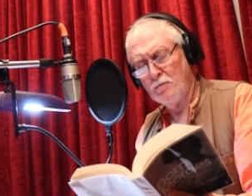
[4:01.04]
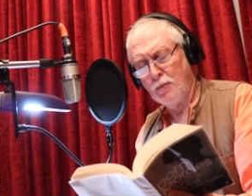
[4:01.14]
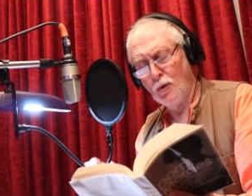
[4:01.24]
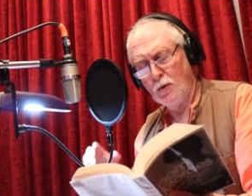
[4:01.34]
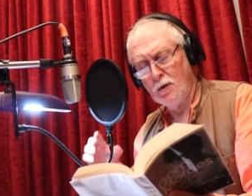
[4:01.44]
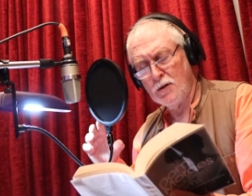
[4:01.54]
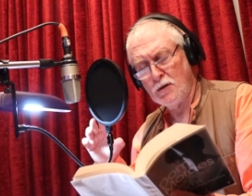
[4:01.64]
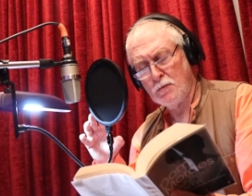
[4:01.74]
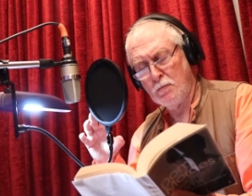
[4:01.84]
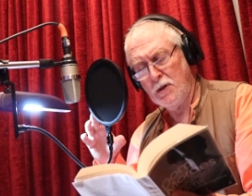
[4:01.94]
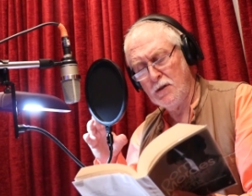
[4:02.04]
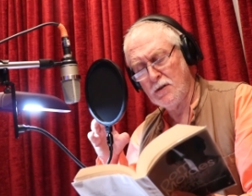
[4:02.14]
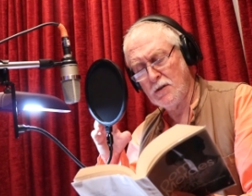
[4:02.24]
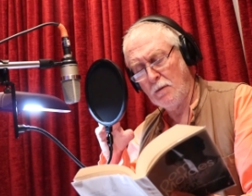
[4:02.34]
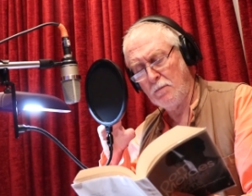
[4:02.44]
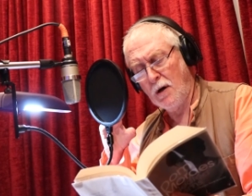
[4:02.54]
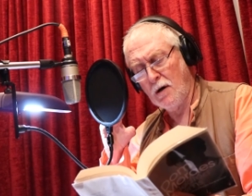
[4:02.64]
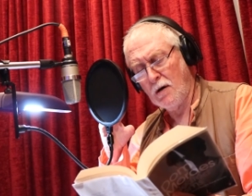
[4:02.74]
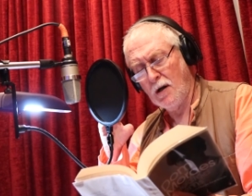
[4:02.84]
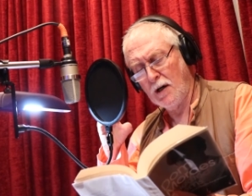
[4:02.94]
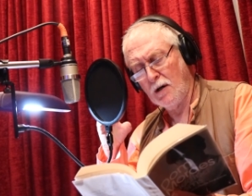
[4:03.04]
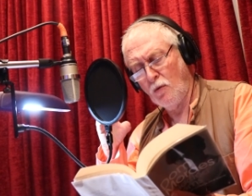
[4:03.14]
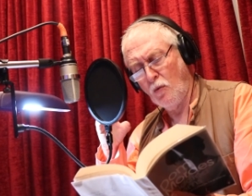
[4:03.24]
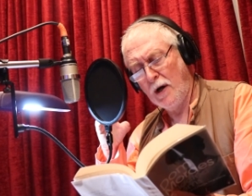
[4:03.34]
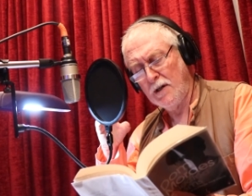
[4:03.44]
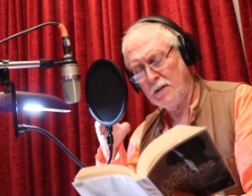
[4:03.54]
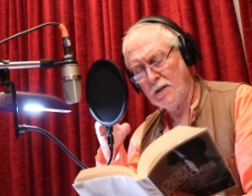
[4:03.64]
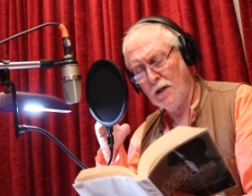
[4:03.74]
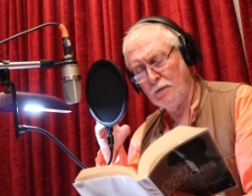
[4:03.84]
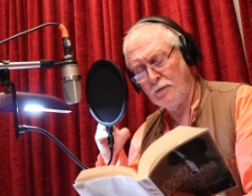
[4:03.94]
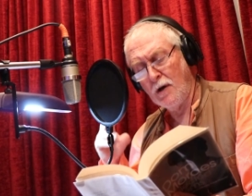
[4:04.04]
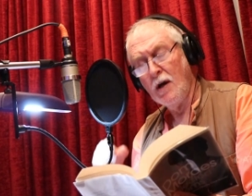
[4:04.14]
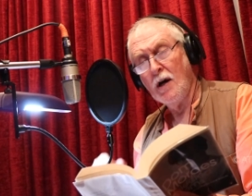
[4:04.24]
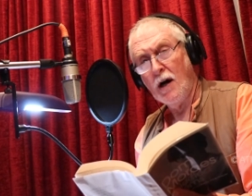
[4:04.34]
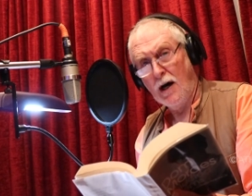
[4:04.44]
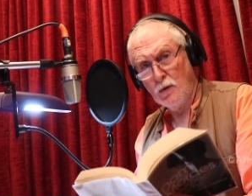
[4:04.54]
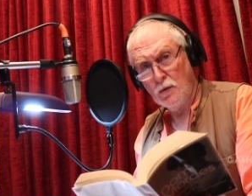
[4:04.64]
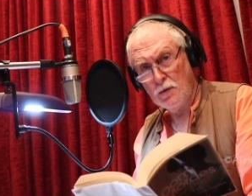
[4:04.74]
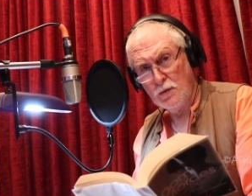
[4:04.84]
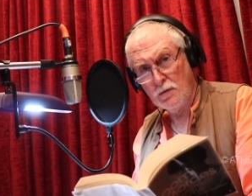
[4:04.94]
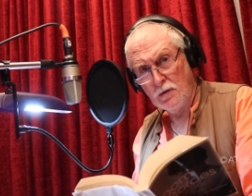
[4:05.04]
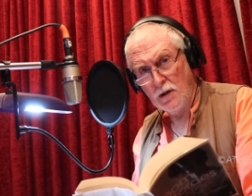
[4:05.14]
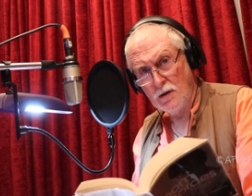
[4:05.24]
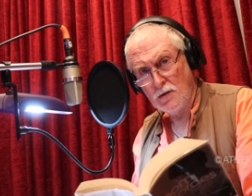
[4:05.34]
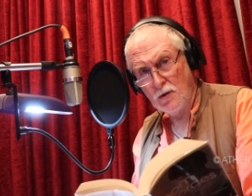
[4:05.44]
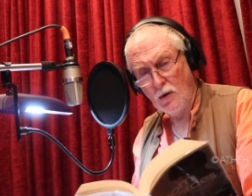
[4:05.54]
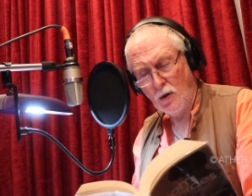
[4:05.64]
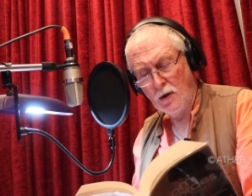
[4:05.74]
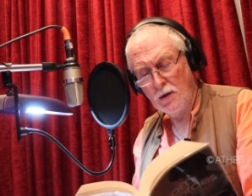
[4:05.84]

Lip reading: pulled this piece apart like a white dove, how do things look?